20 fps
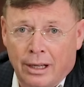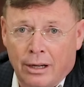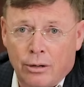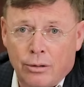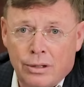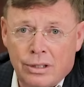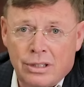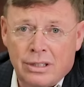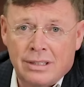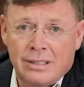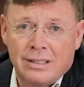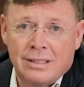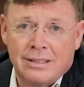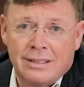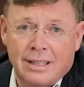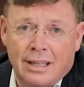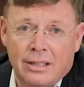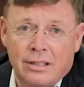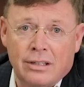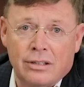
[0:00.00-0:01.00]
Now, Christensen
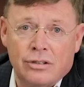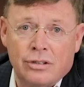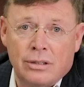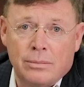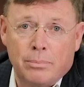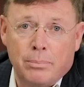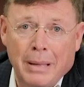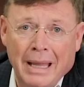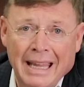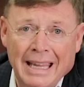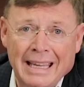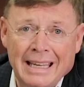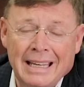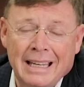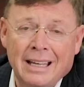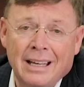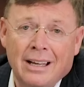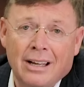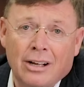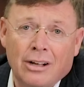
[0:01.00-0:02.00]
said she
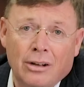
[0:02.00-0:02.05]
paid